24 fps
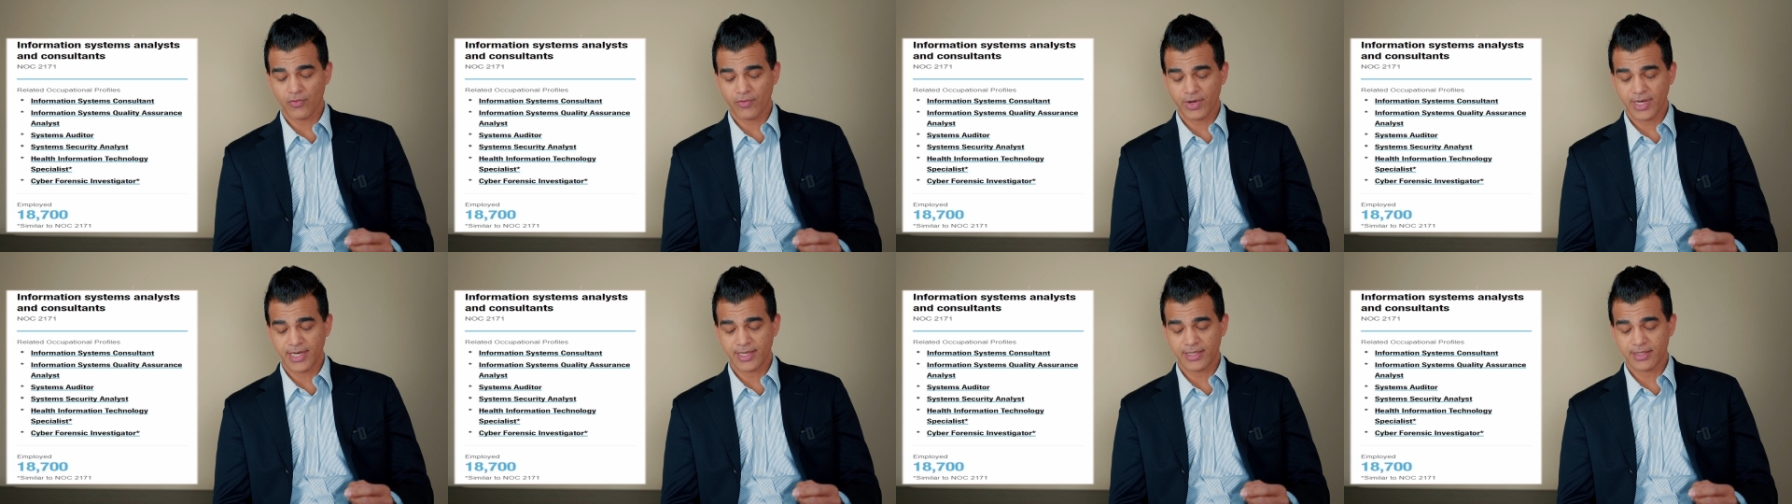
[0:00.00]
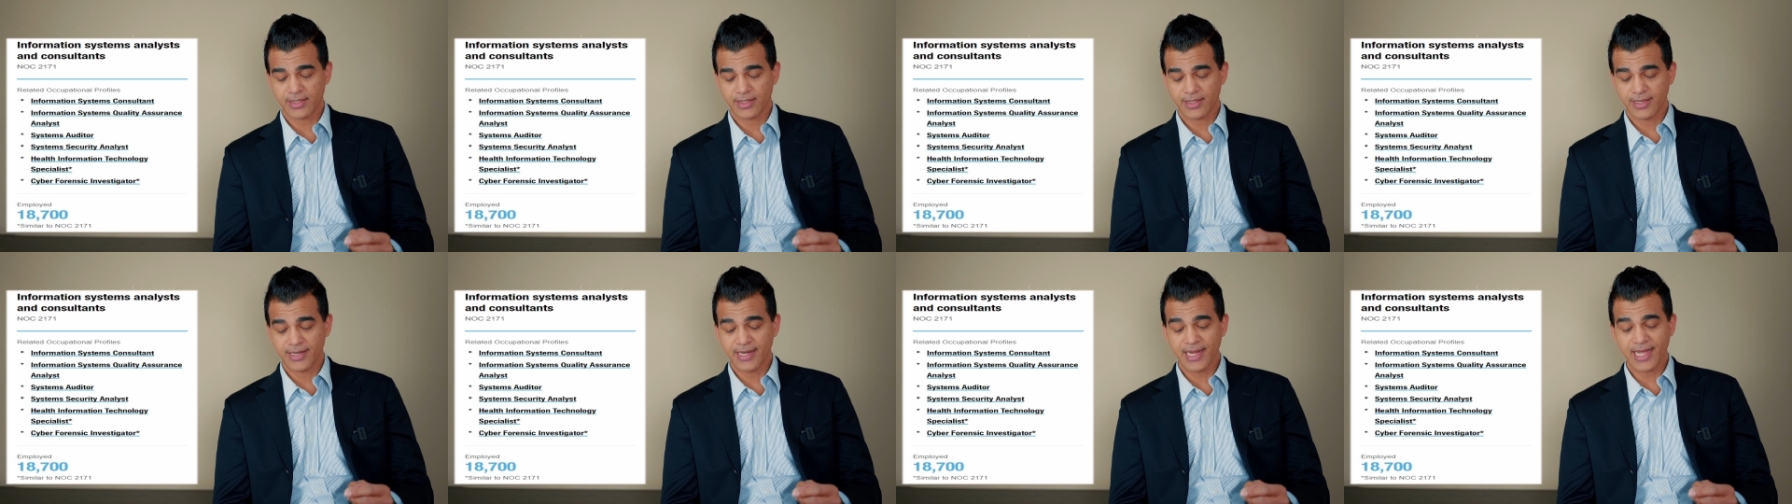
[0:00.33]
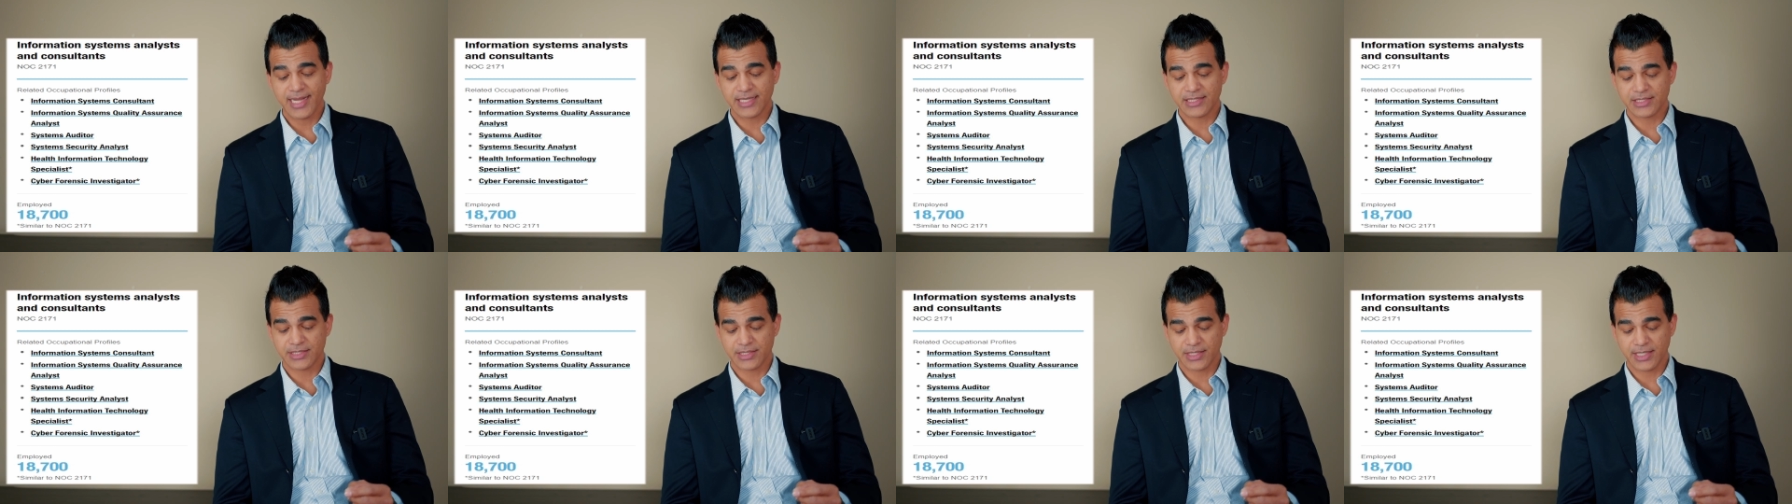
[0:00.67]
right,
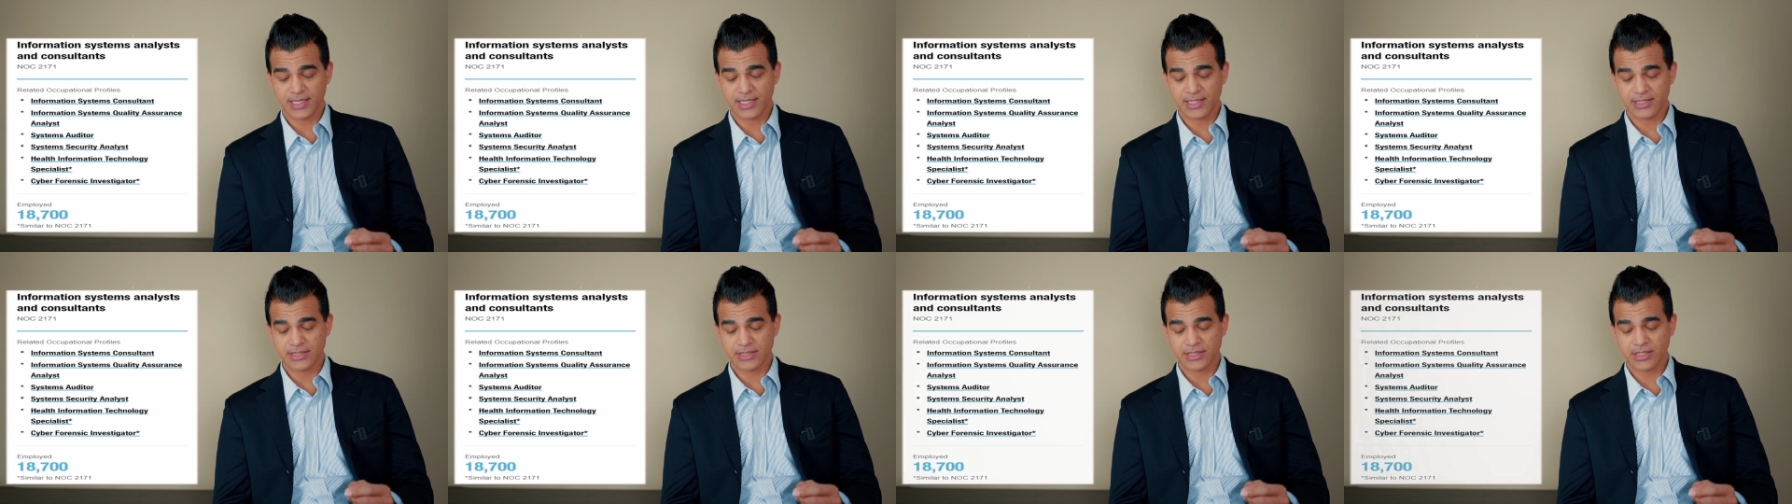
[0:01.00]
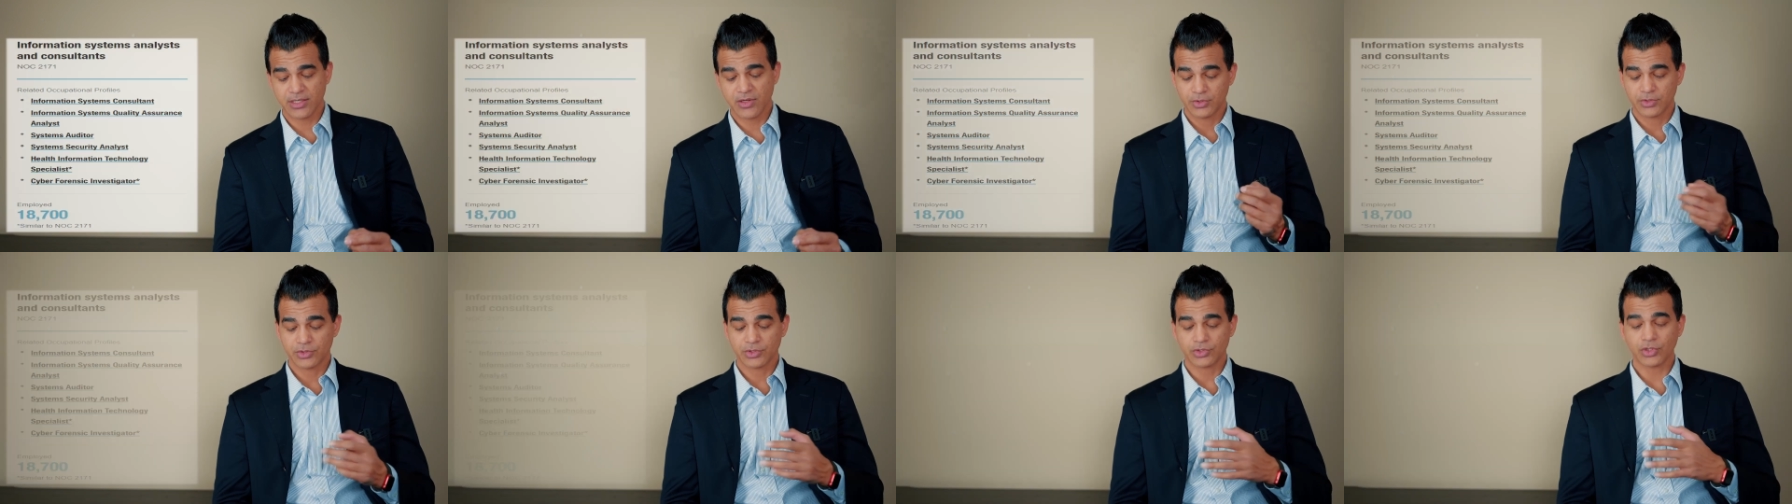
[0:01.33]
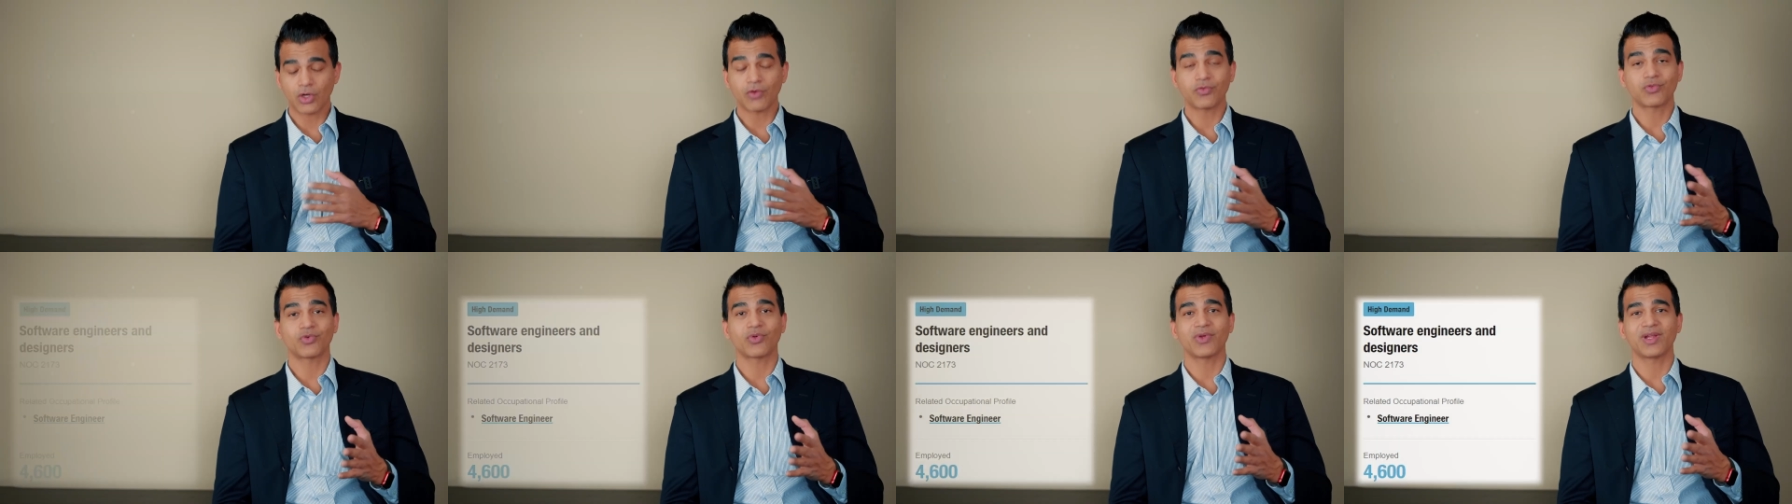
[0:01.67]
next is
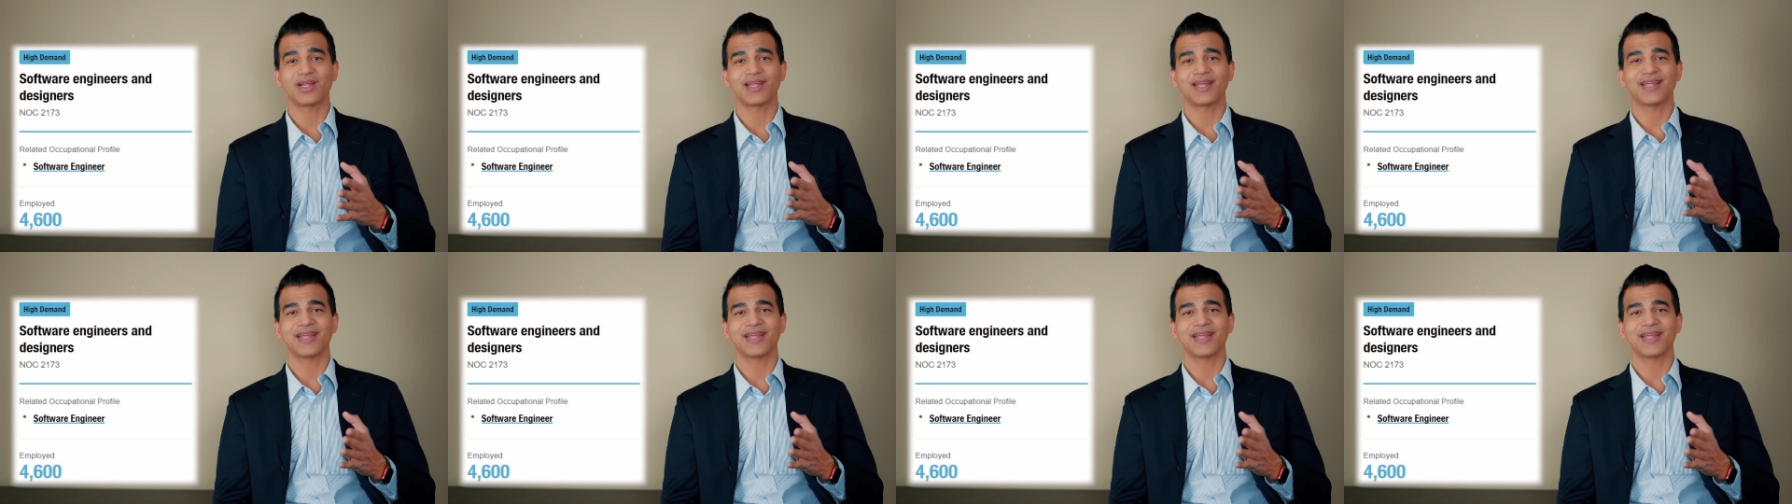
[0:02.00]
software